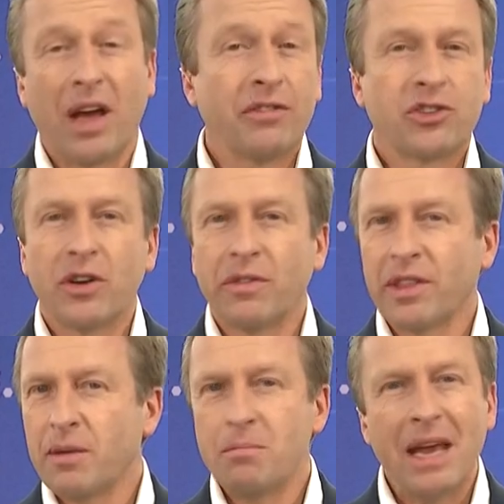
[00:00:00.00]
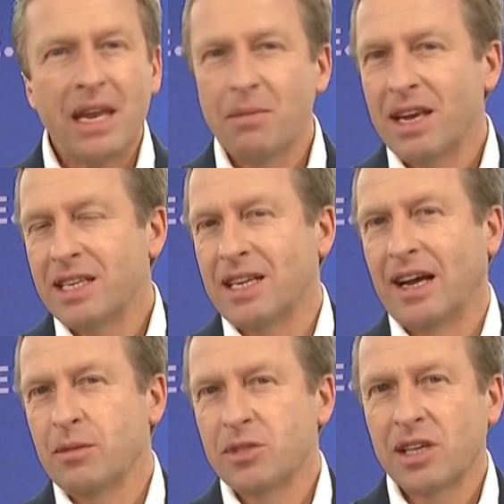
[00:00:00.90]
I've driven them many, many
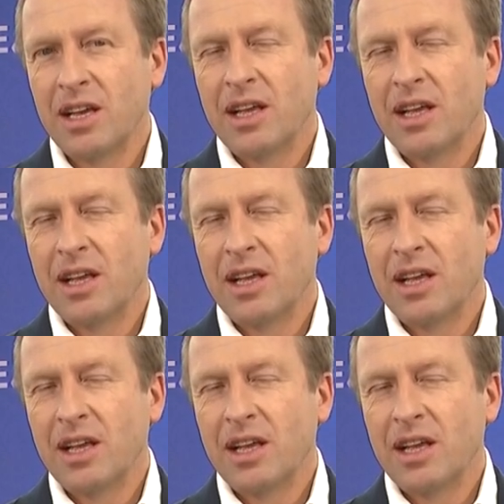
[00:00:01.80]
times,